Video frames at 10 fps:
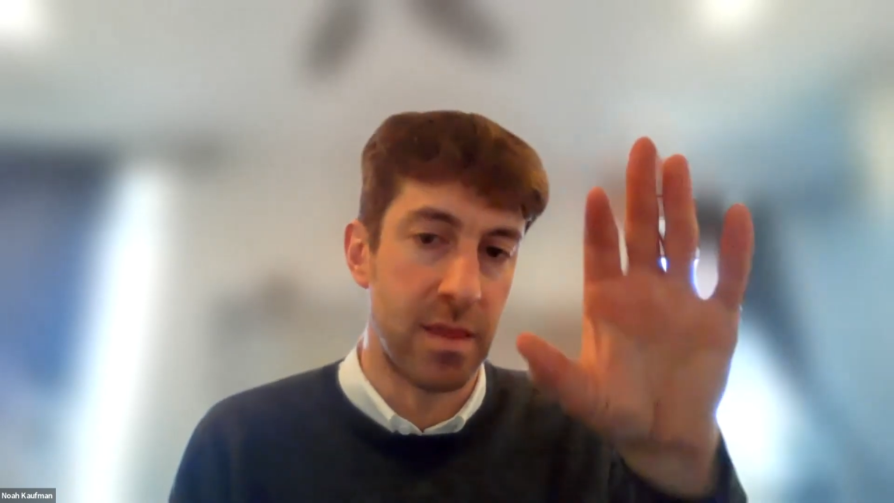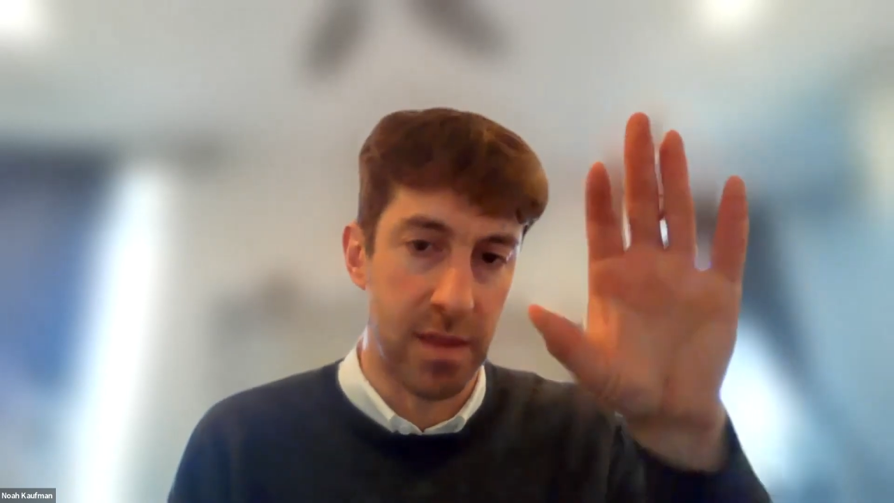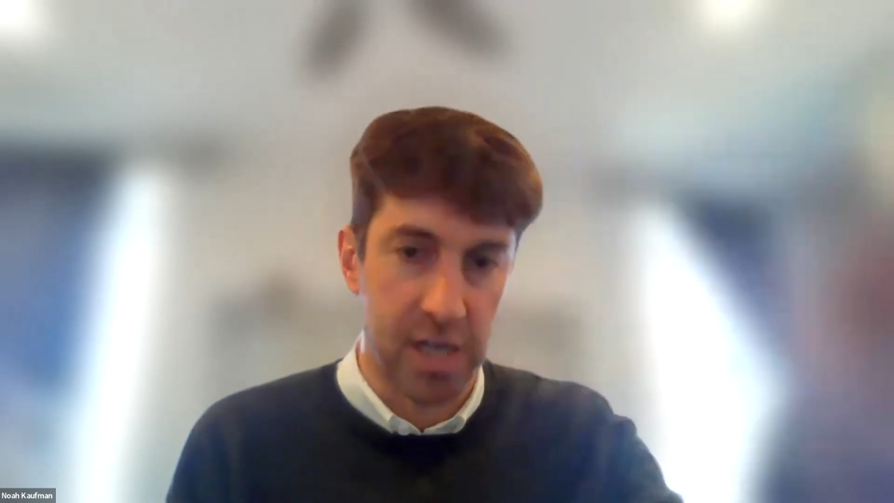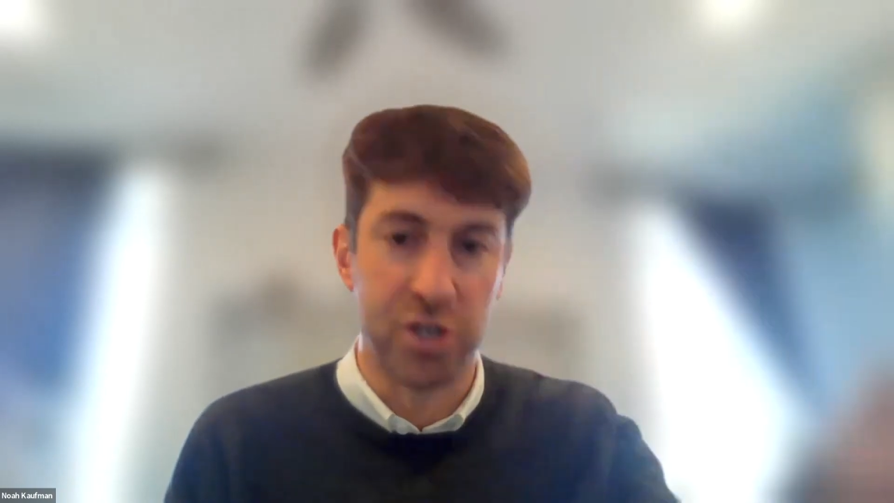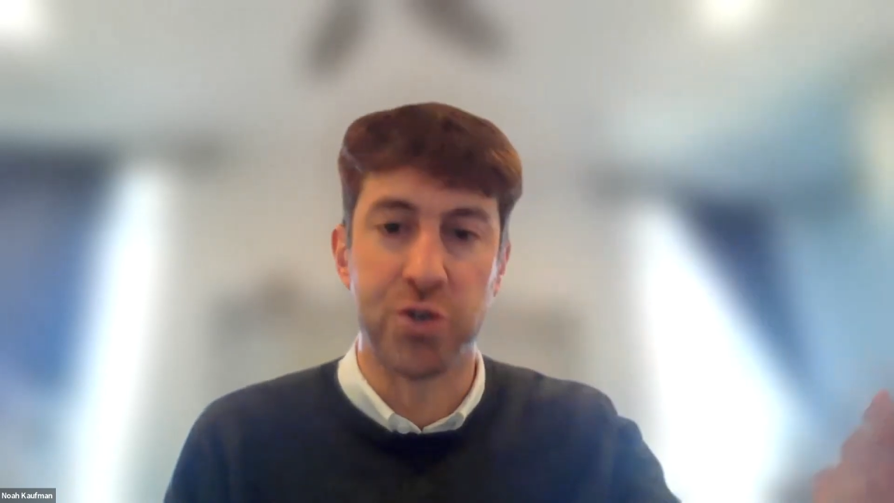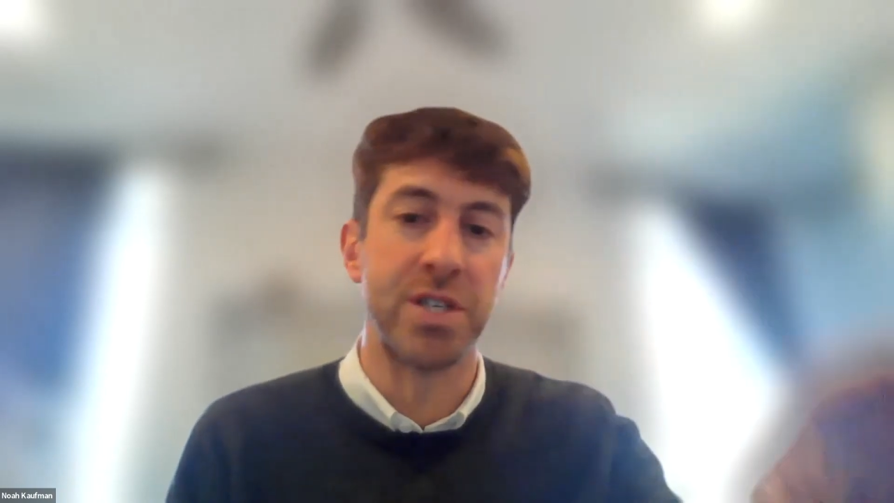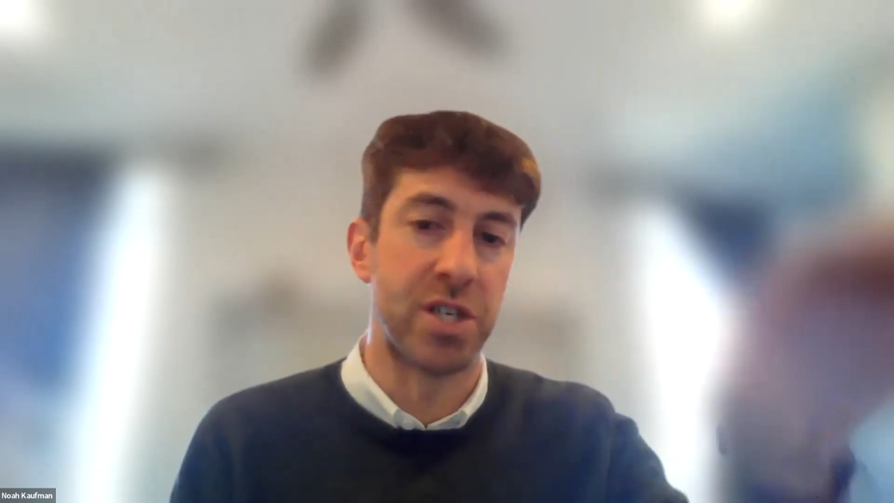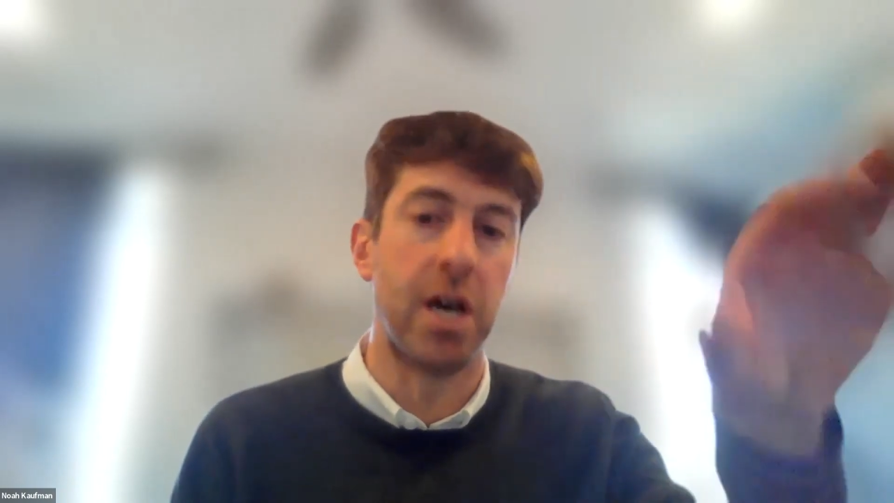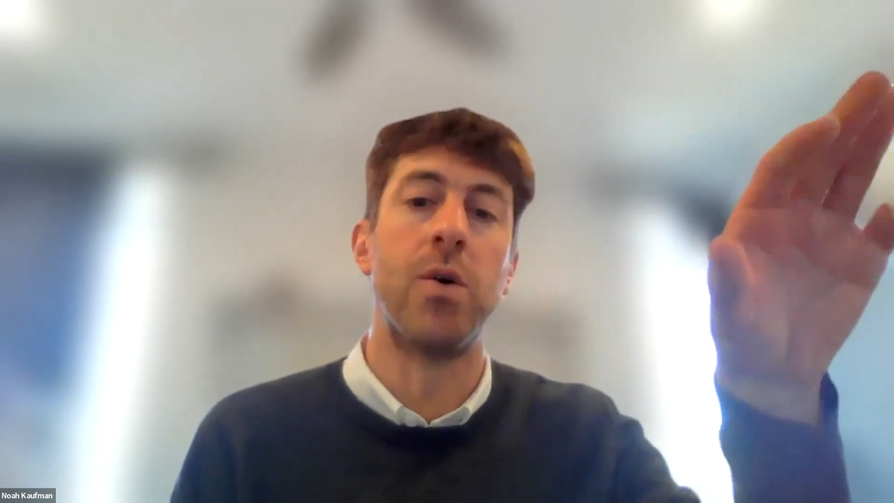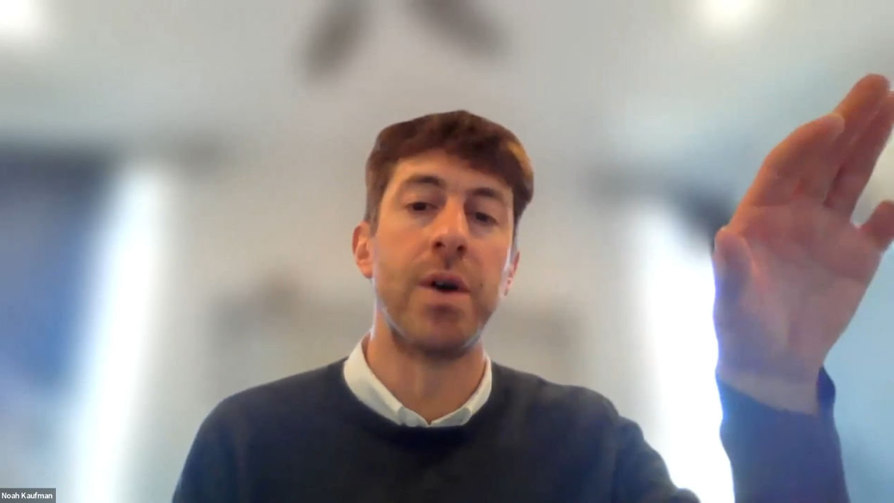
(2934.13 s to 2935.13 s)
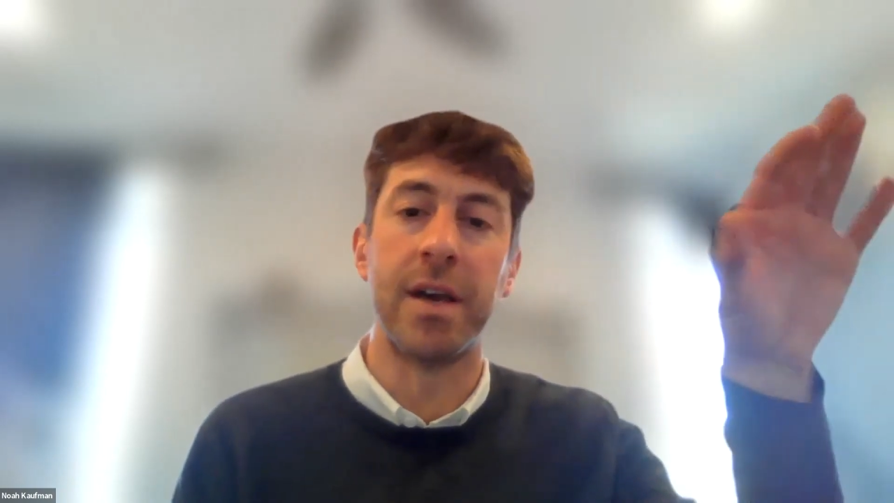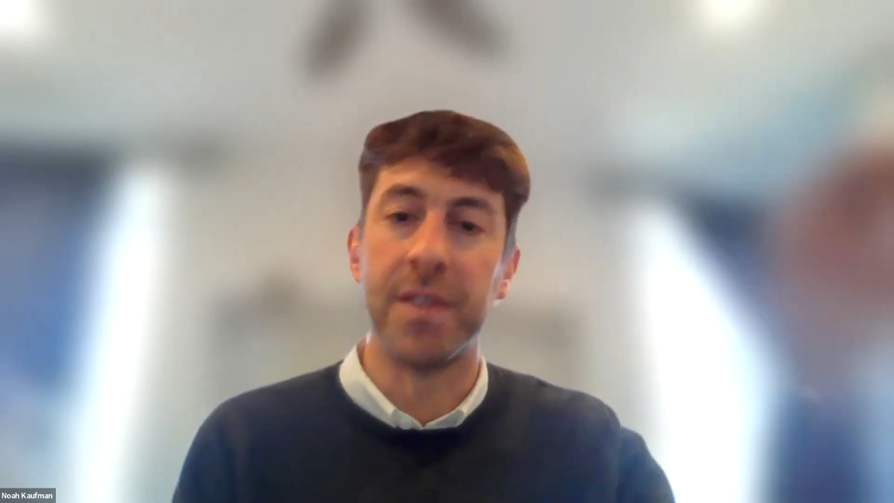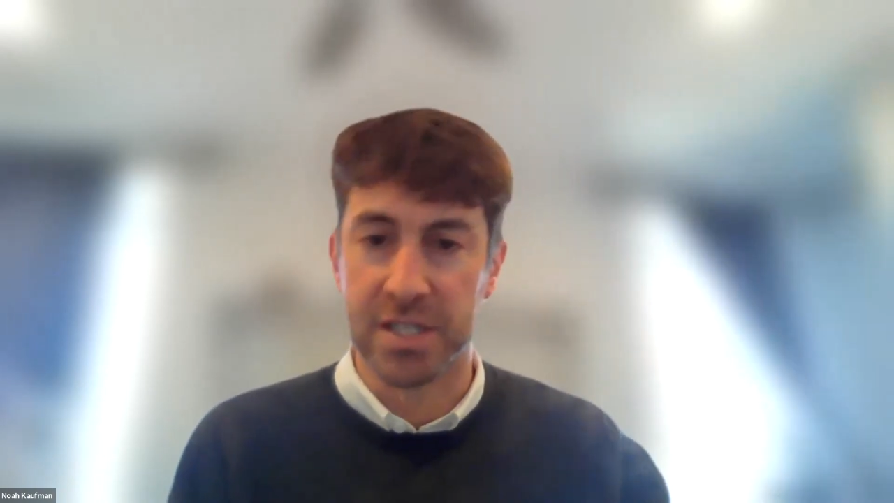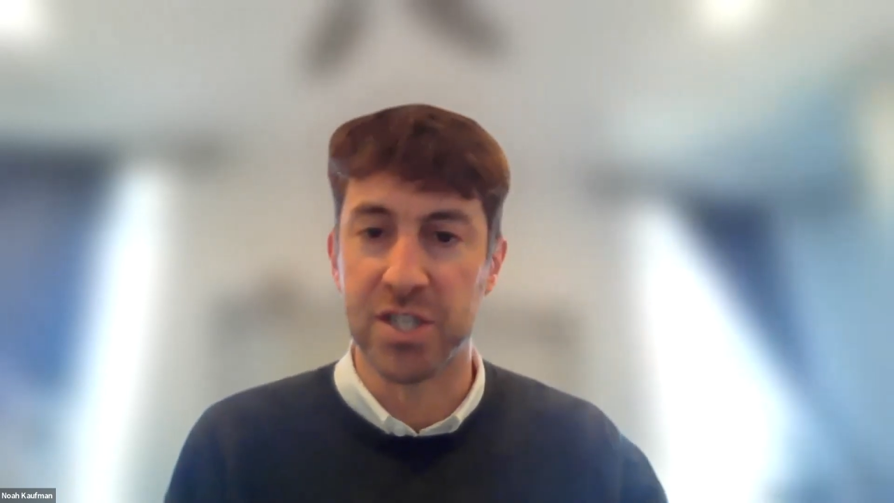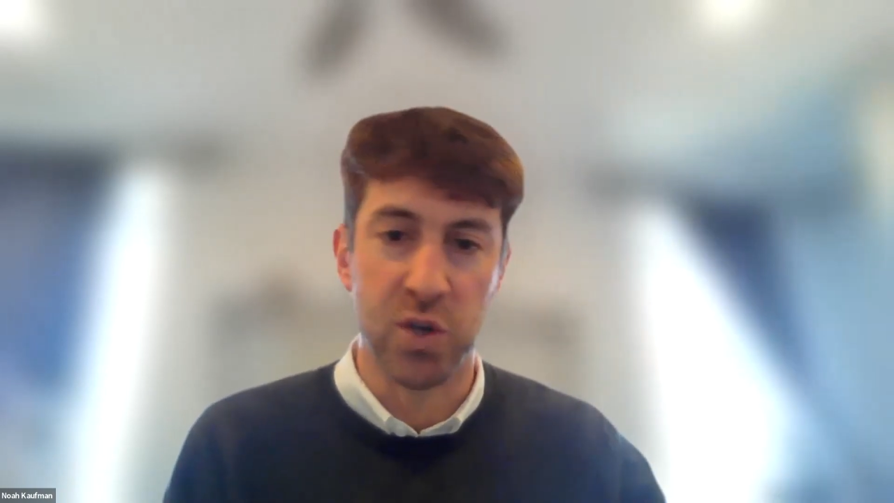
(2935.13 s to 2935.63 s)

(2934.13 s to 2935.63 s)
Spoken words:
the country is going and this is